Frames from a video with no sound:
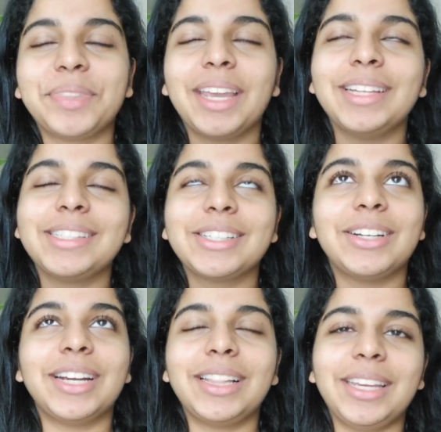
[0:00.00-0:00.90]
It's
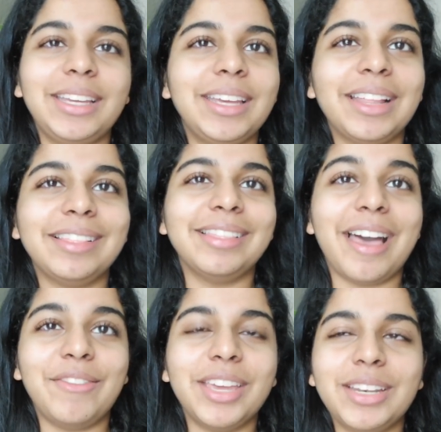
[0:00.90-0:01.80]
currently
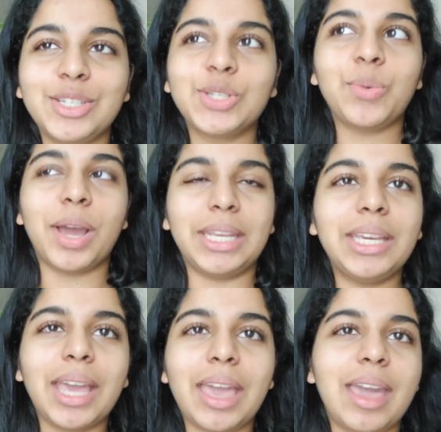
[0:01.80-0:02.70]
11.20
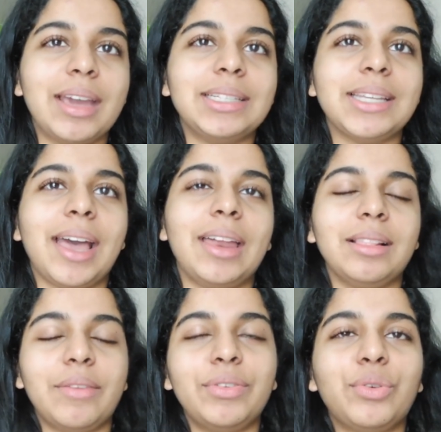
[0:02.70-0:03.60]
and at
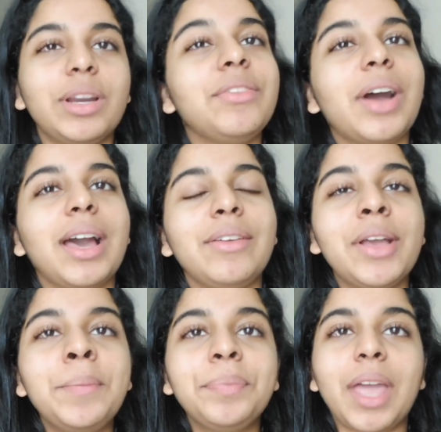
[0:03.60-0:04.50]
11.45
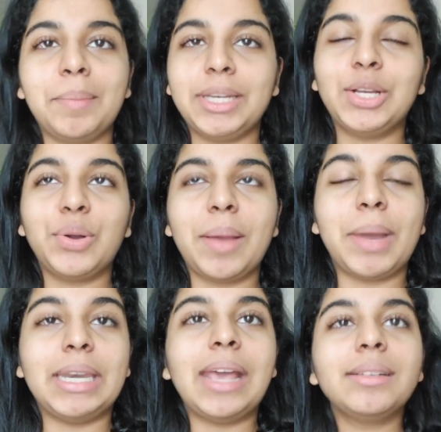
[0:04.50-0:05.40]
I'm going to go get
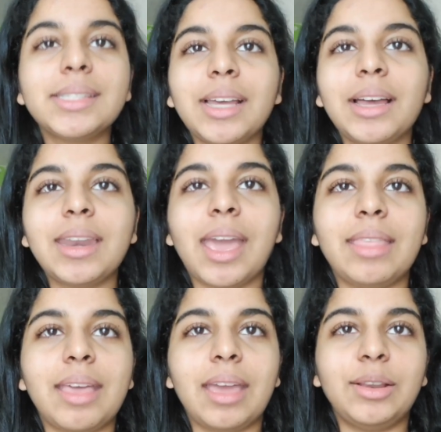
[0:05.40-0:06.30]
my nails done
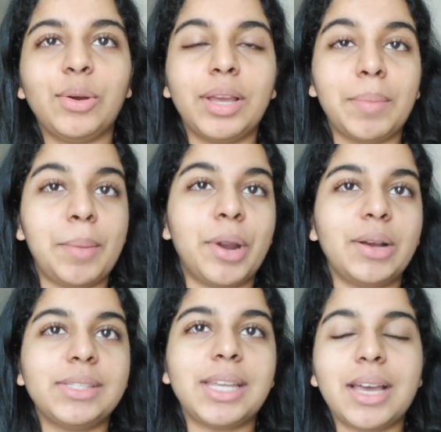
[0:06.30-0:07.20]
and then go get my
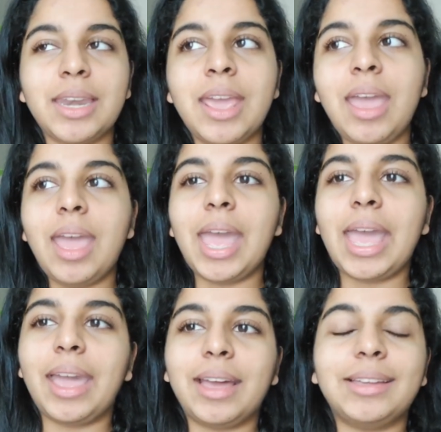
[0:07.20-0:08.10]
brows done
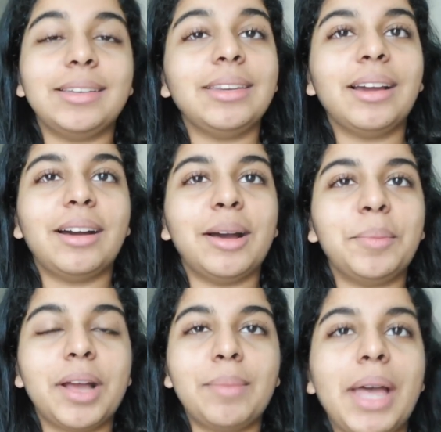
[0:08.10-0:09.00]
and
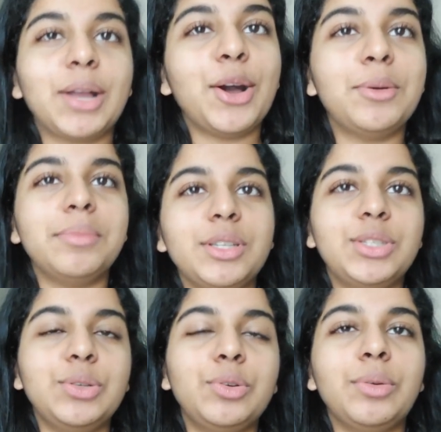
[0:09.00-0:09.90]
um, come back home,
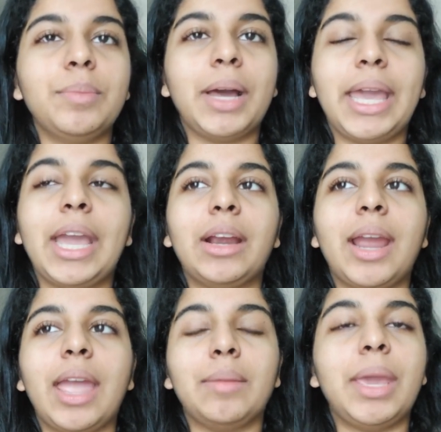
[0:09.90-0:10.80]
do my hair
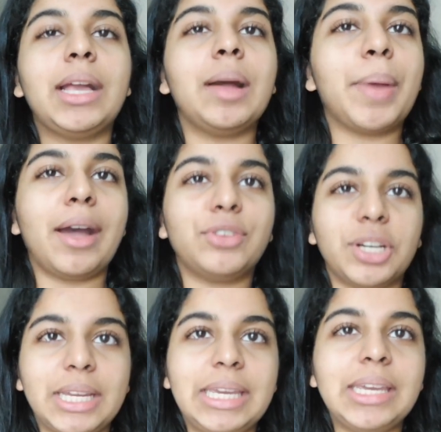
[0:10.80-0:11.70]
and makeup after
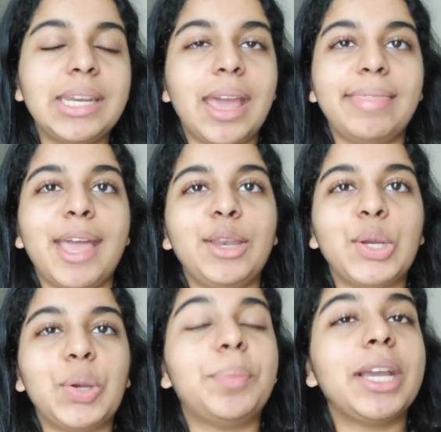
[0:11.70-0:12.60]
I eat and then
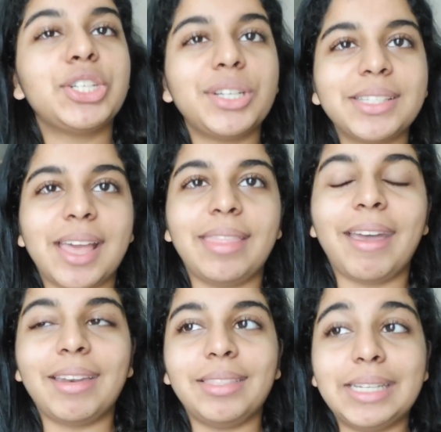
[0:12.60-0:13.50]
go to pictures and
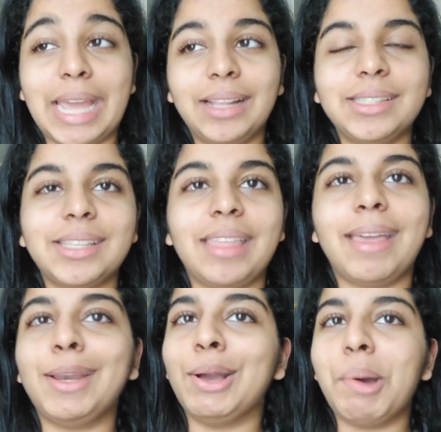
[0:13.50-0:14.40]
then the dance and
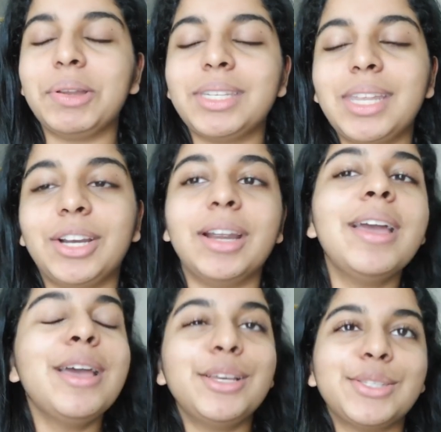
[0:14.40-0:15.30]
then go out to dinner.
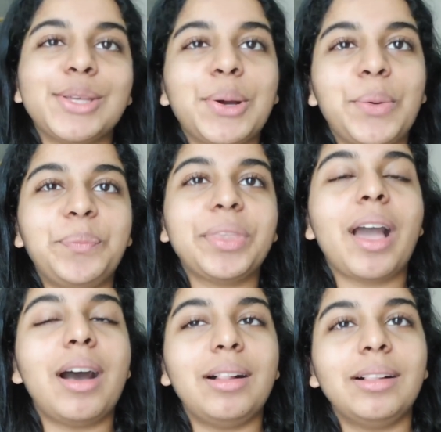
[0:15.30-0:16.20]
So
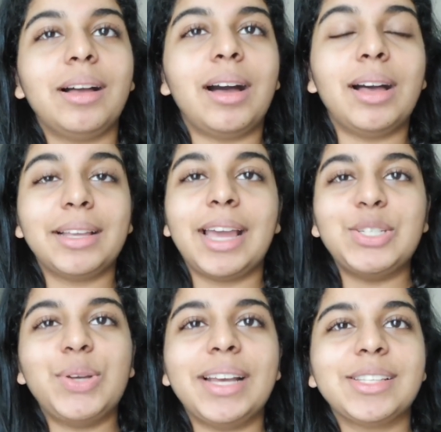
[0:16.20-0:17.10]
I'll uh,
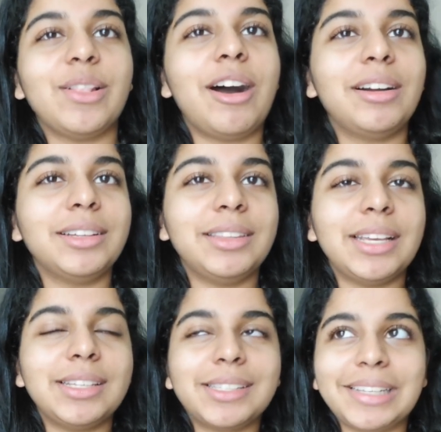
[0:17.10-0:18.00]
catch you guys along
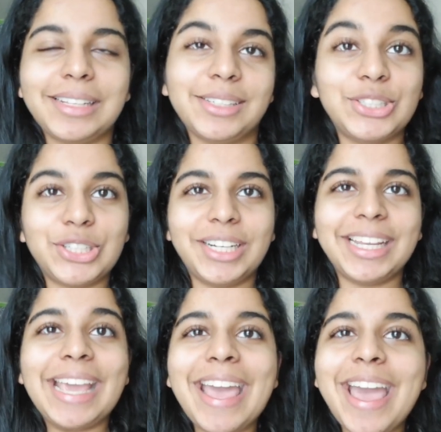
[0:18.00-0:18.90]
this little
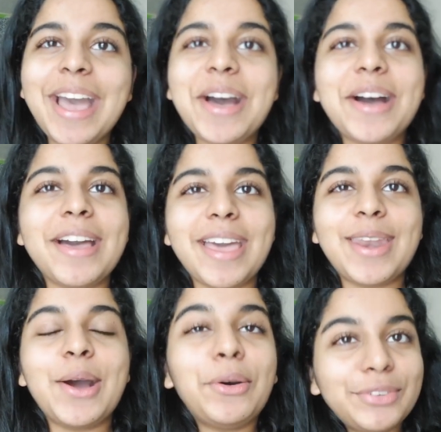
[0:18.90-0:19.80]
journey
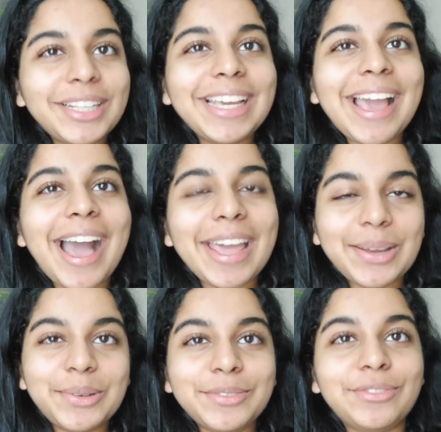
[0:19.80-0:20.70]
and hopefully I
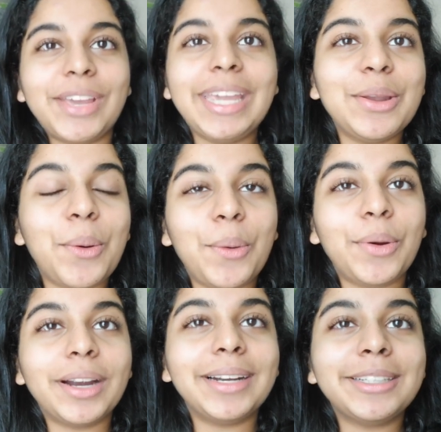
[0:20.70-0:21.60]
don't faint
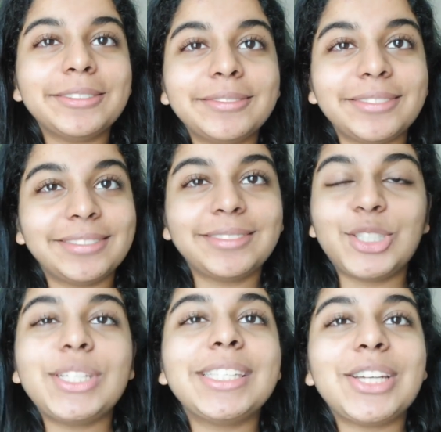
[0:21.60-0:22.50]
or
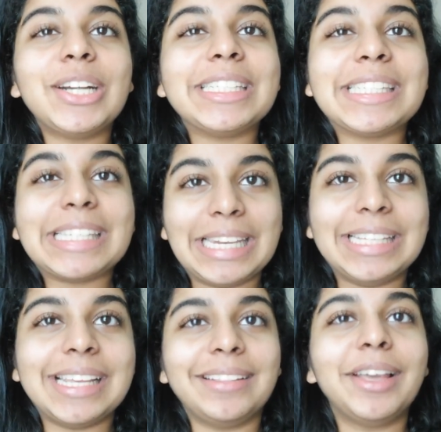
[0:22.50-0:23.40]
just start
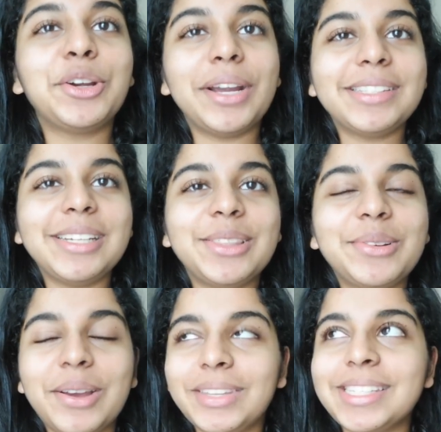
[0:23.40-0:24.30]
sneezing like crazy
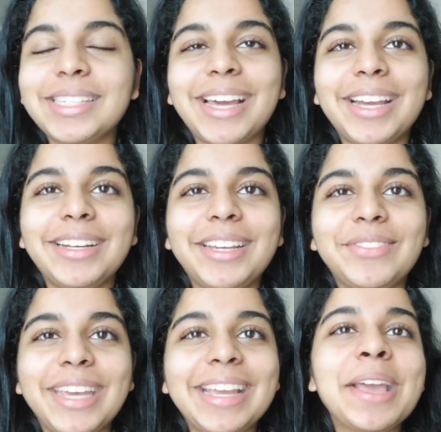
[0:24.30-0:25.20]
throughout this entire evening.